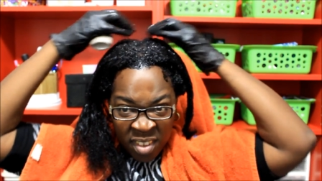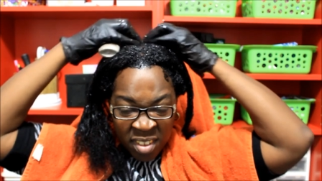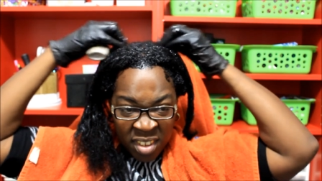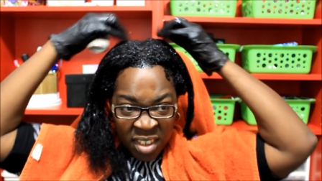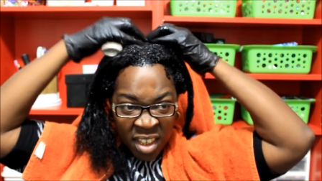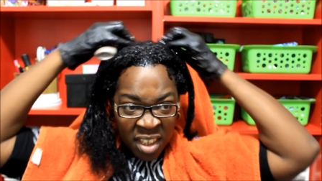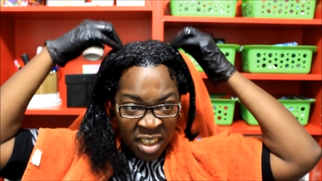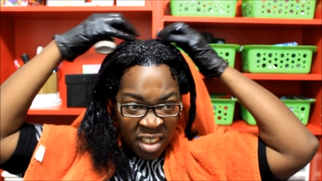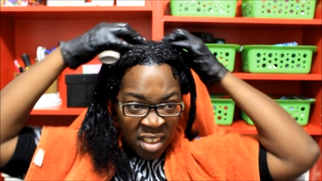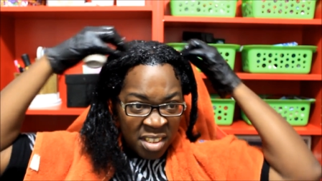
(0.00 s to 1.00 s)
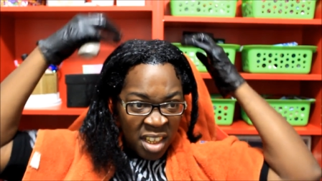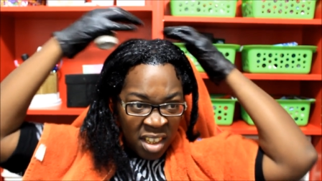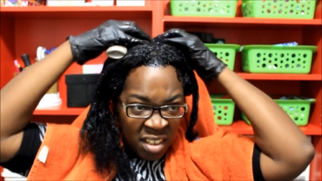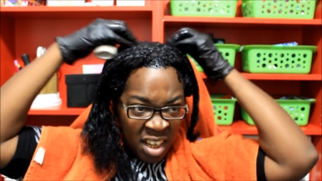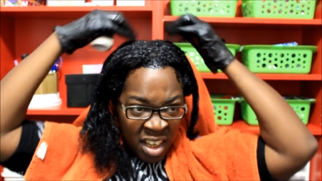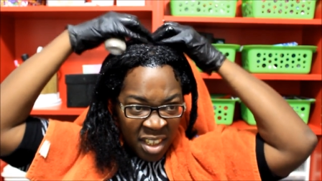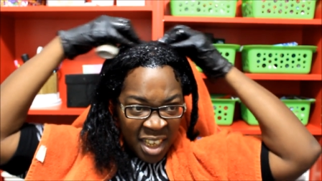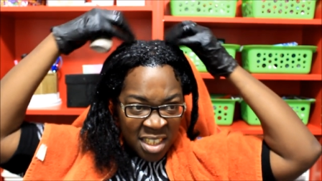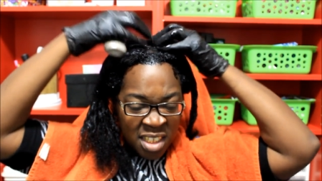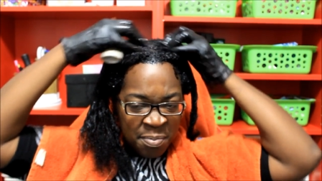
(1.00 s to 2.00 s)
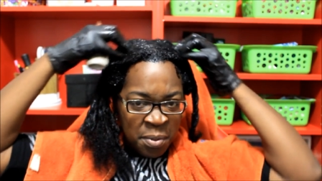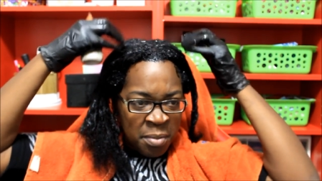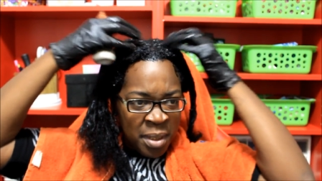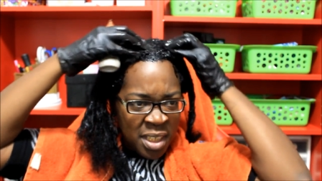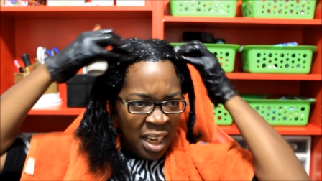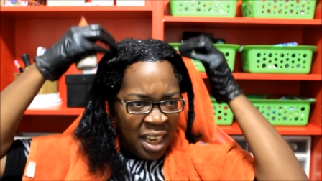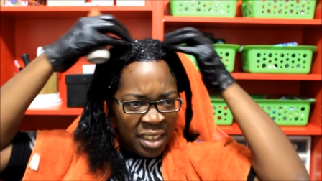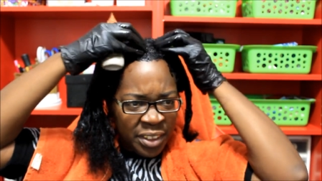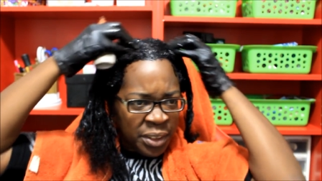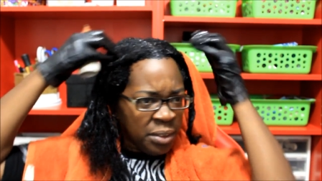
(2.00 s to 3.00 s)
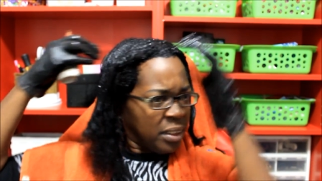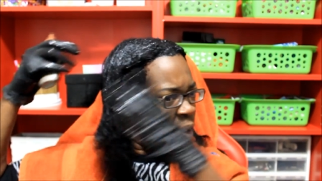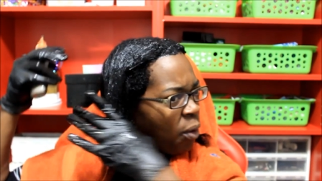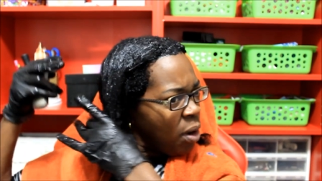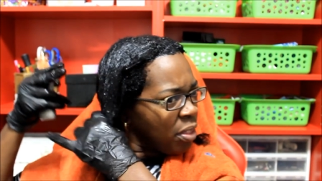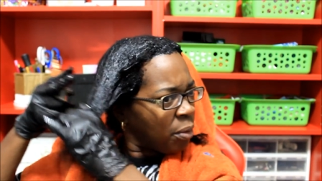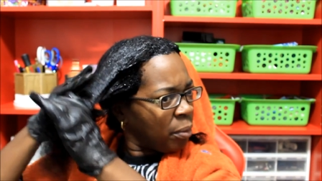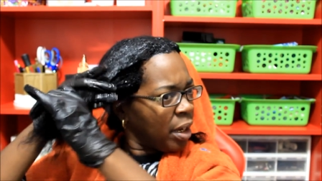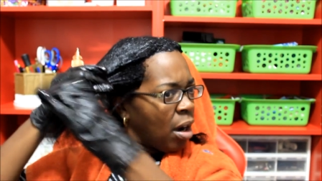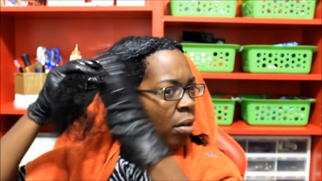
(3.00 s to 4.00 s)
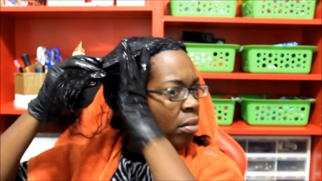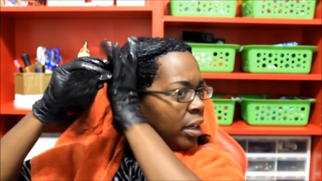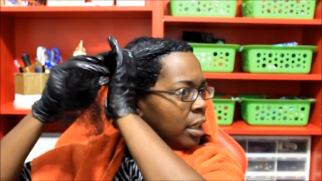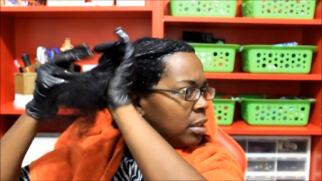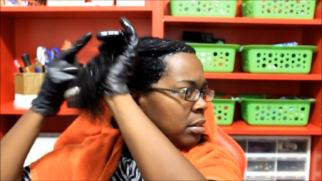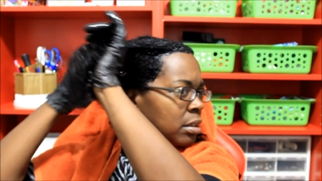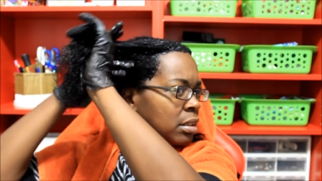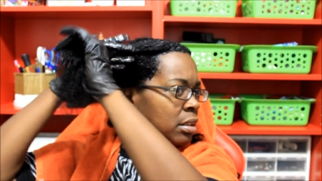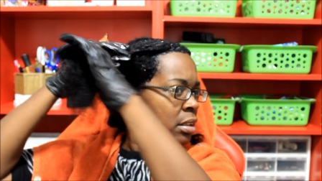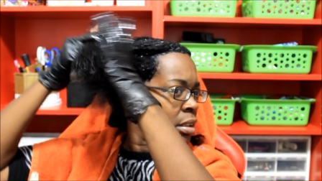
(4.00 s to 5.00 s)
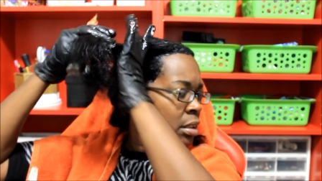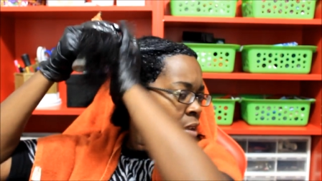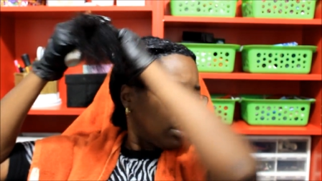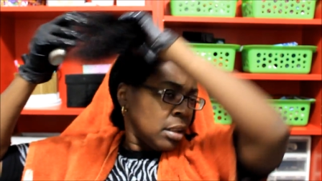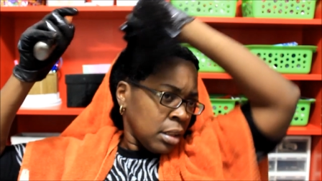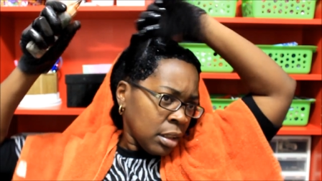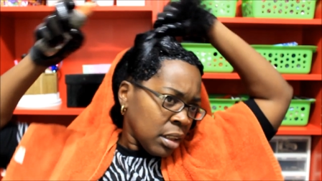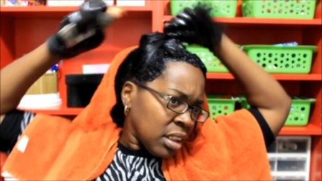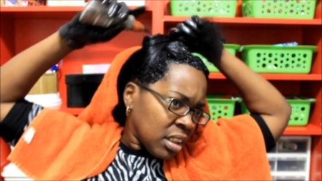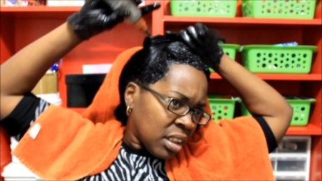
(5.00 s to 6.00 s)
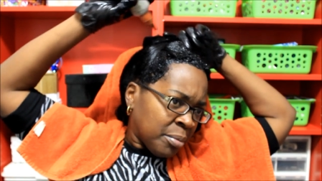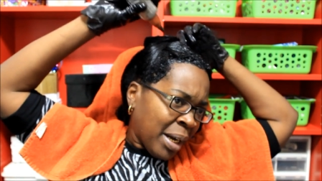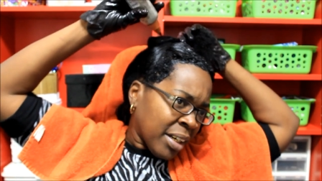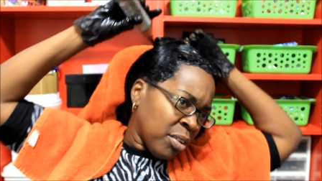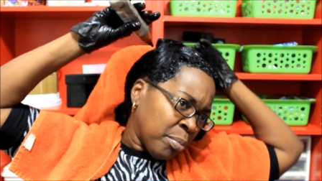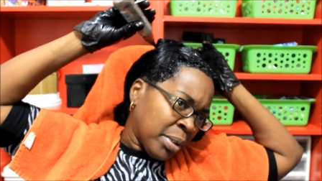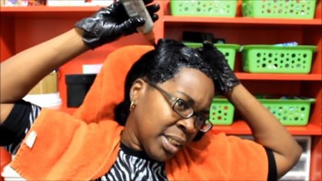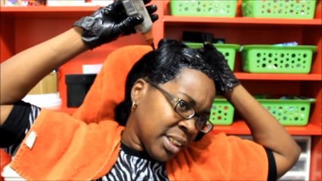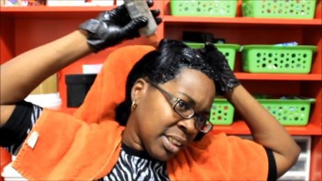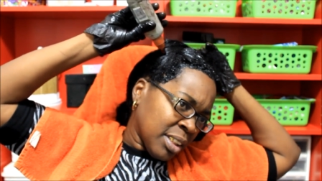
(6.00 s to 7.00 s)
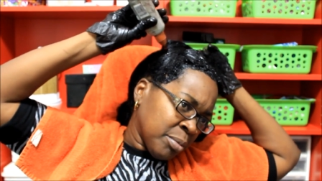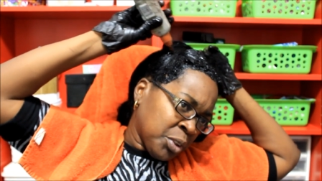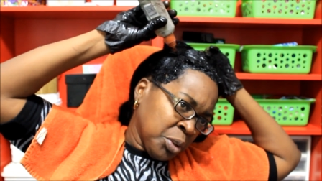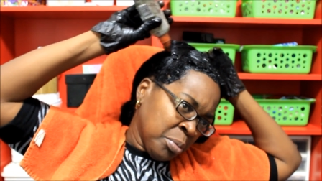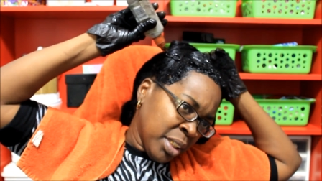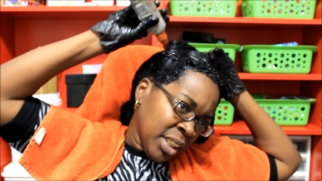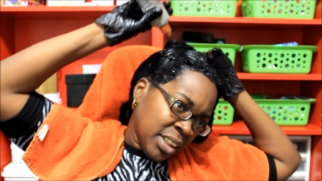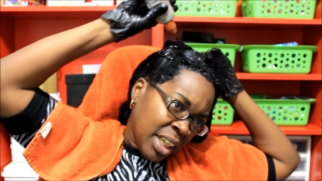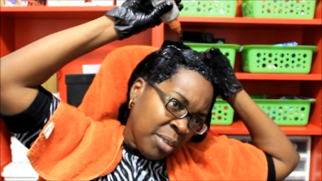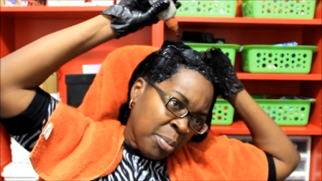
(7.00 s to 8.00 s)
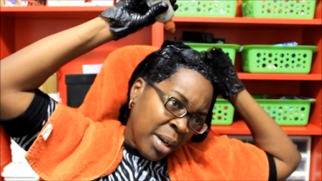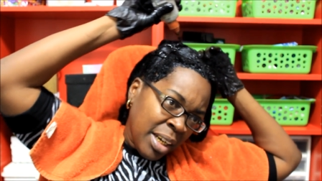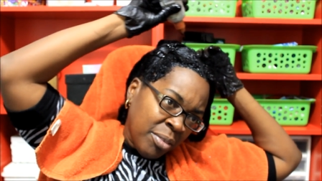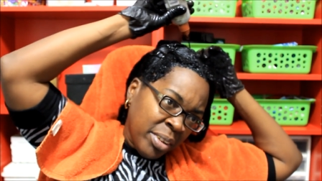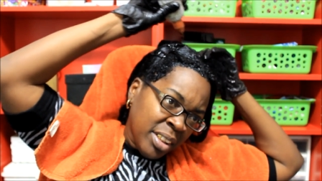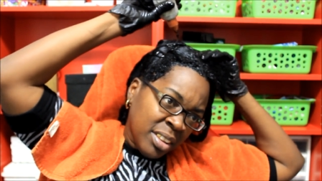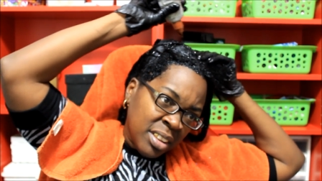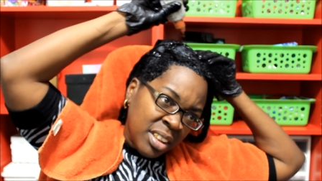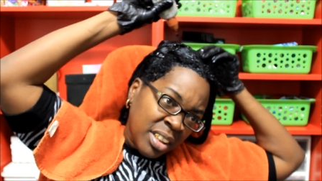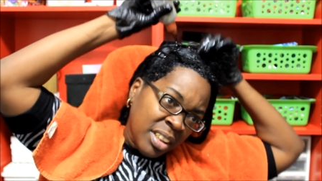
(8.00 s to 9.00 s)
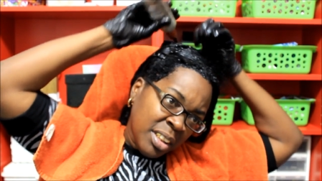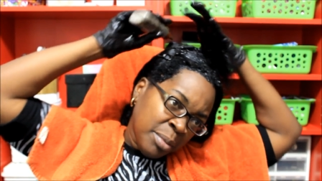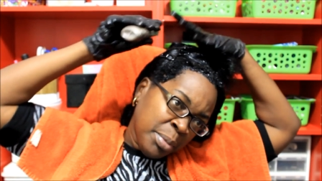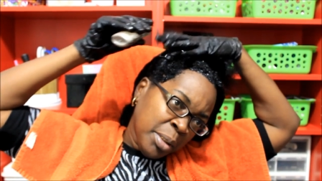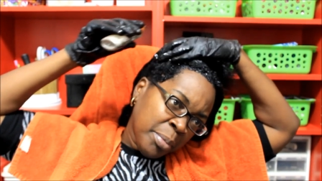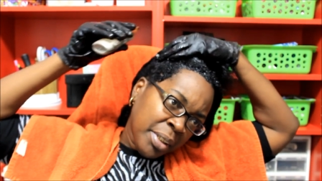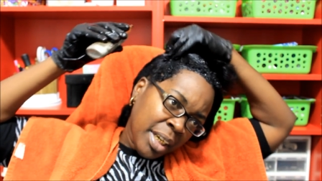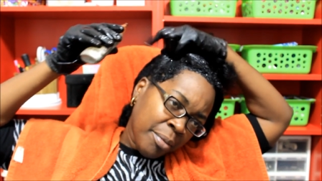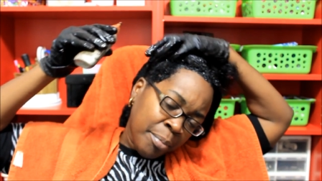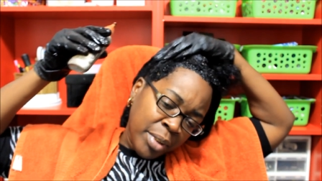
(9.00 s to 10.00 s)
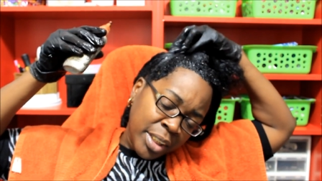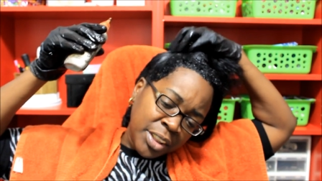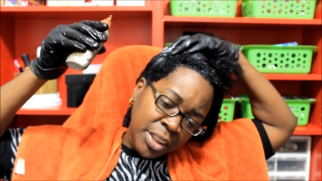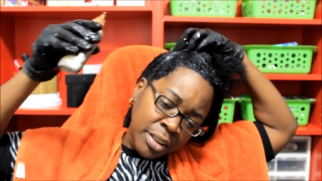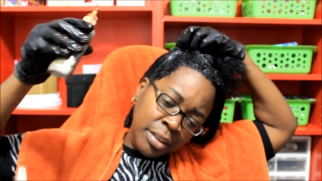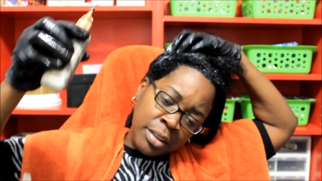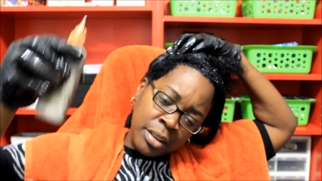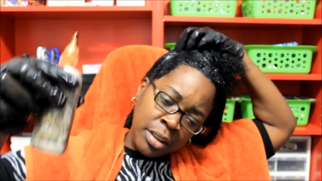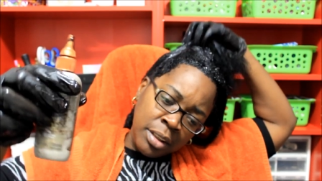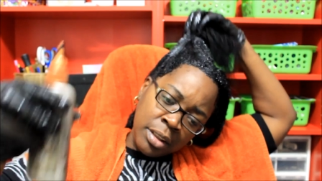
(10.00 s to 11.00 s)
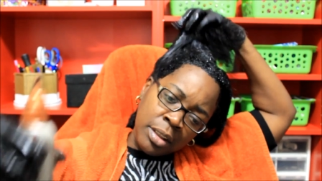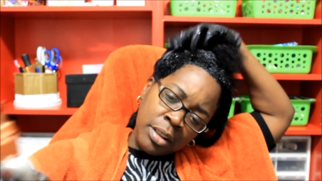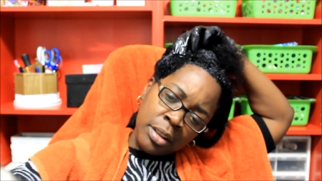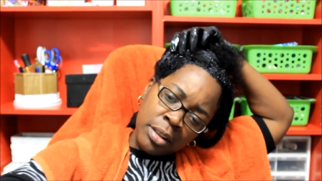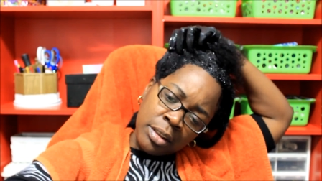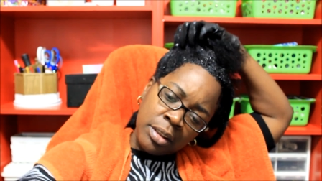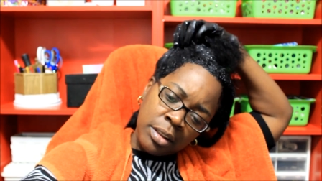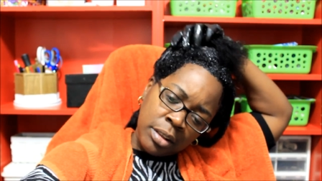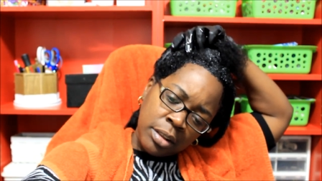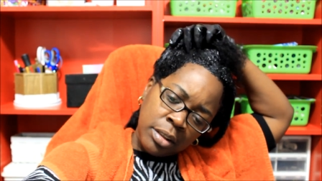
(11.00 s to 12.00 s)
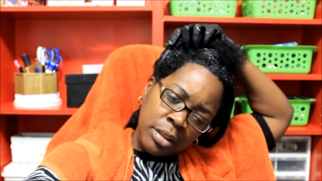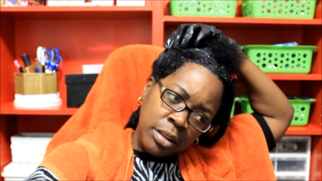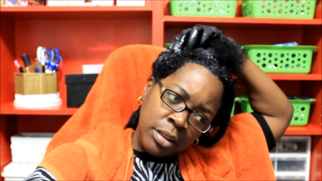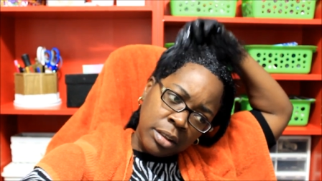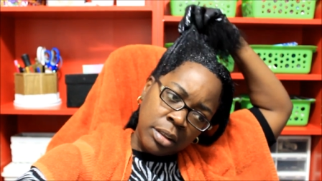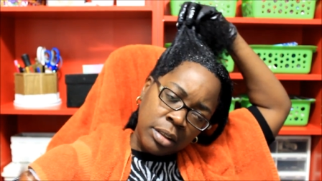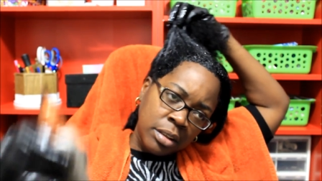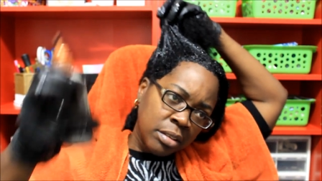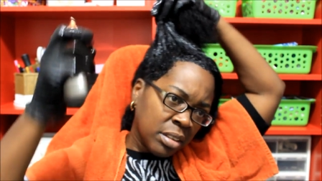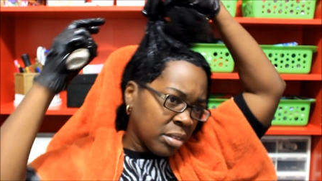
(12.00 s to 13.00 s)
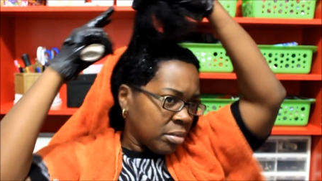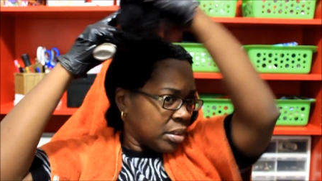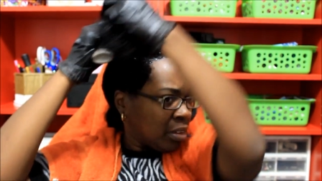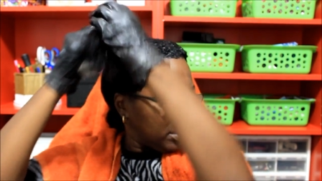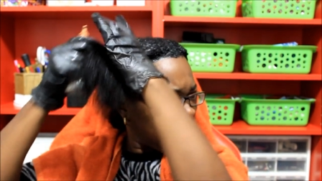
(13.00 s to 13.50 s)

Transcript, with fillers: See how that is, y'all? And that's just pretty much how I do it all the way around. And um, I don't bust it on too much. I probably will a little bit, but not much. Oh, I don't wanna.